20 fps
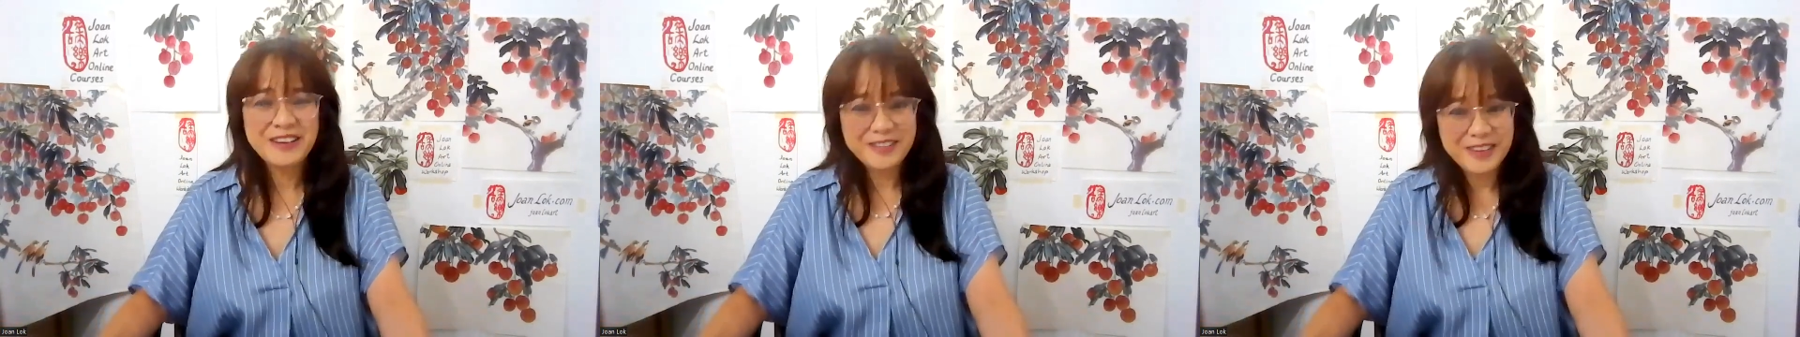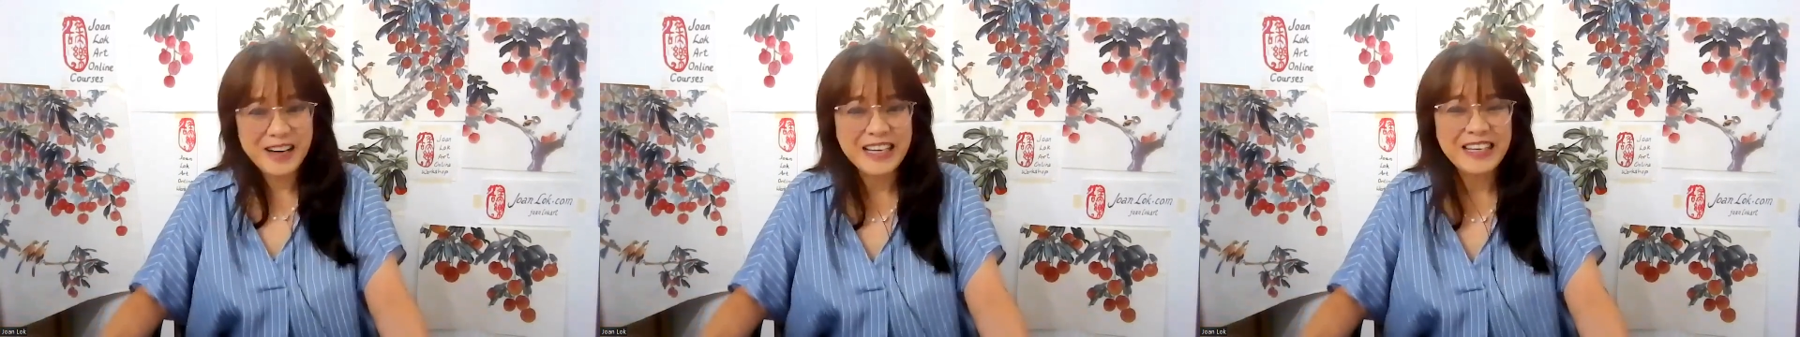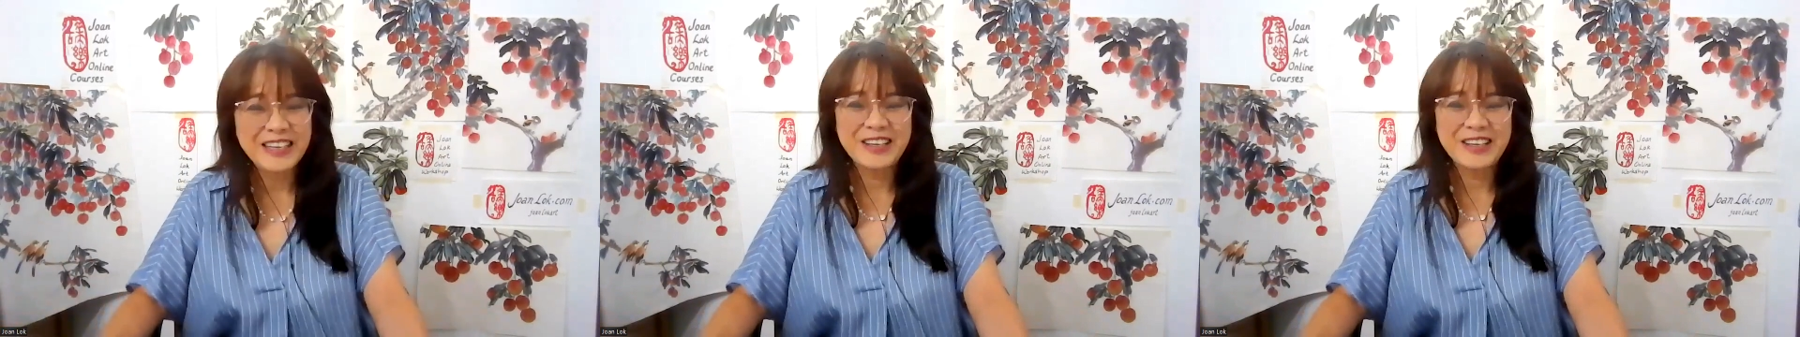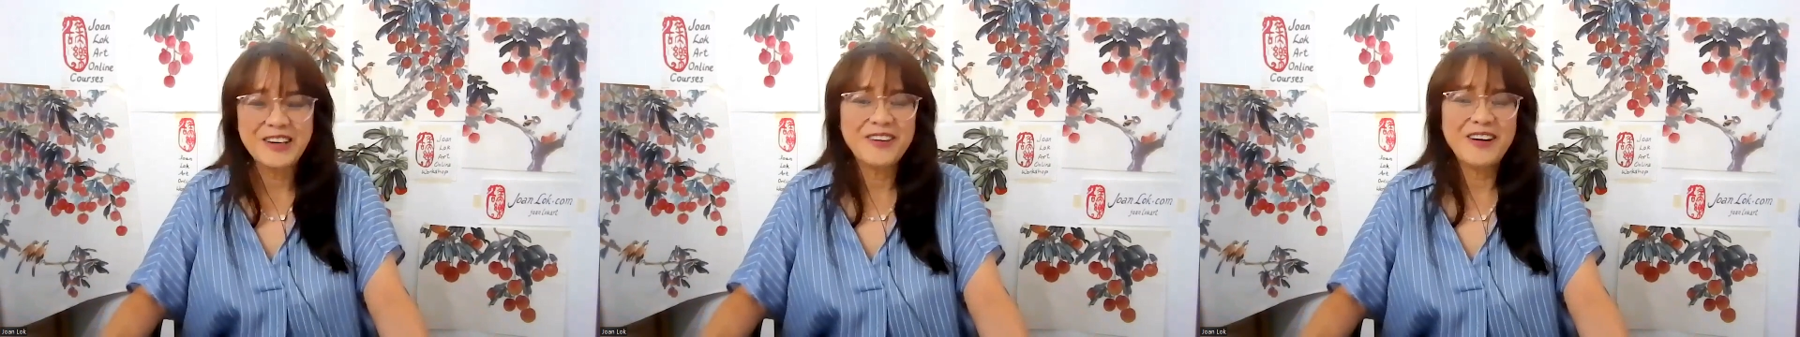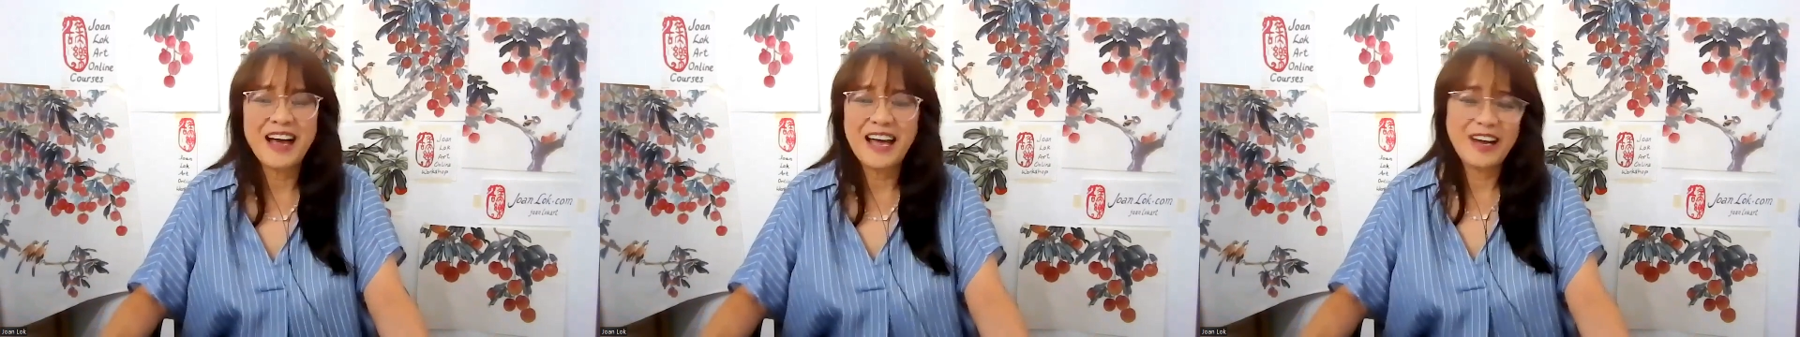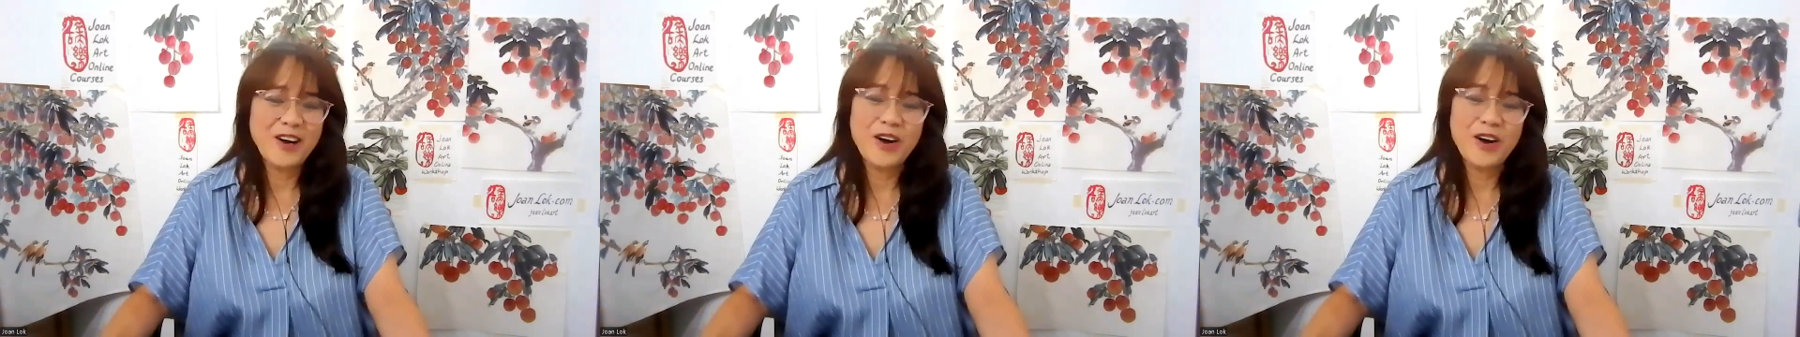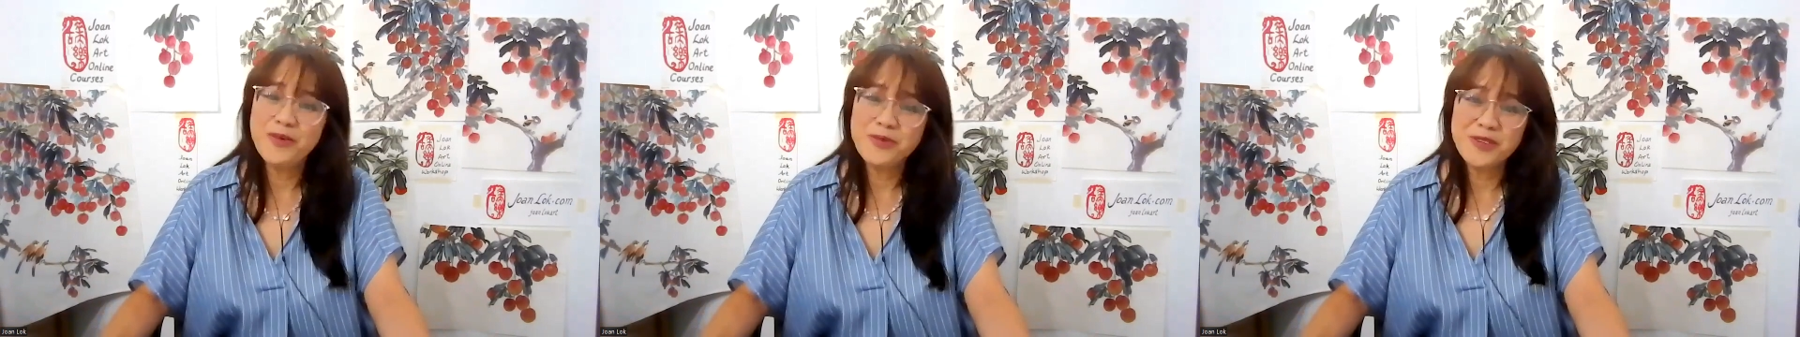Thank you,
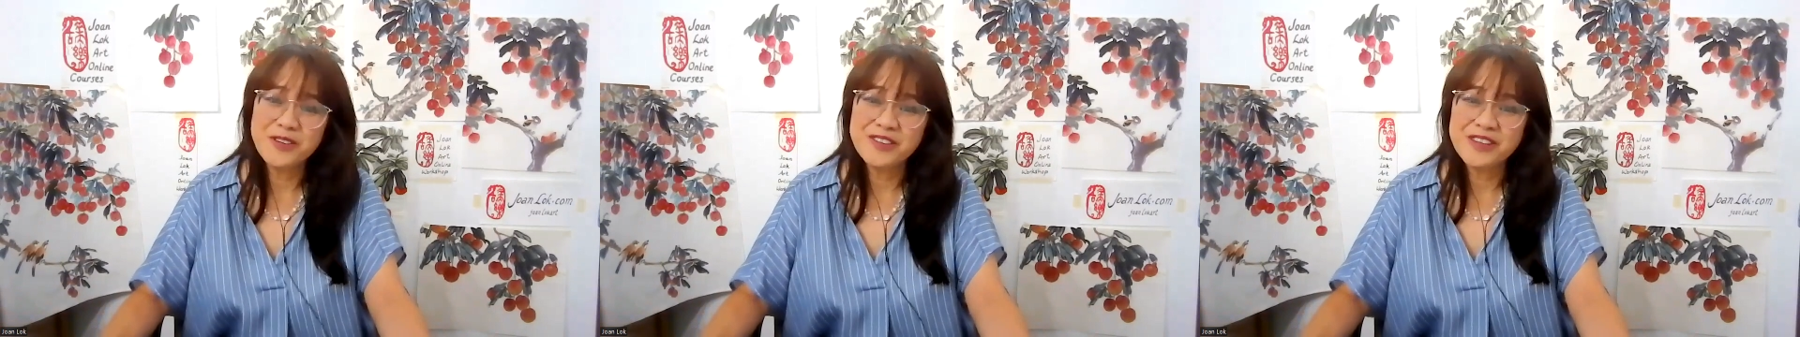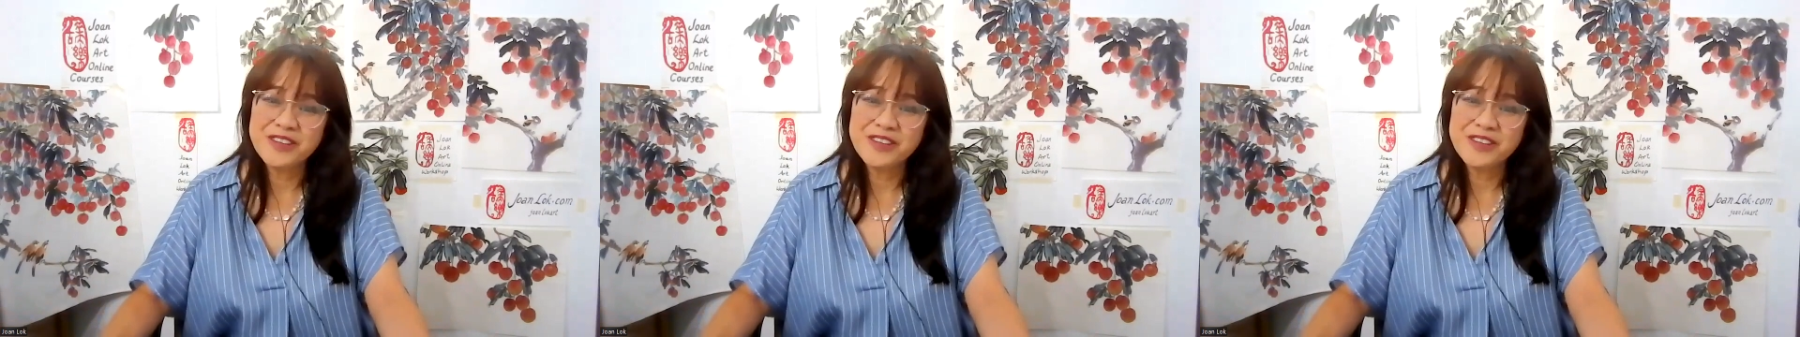and I hope to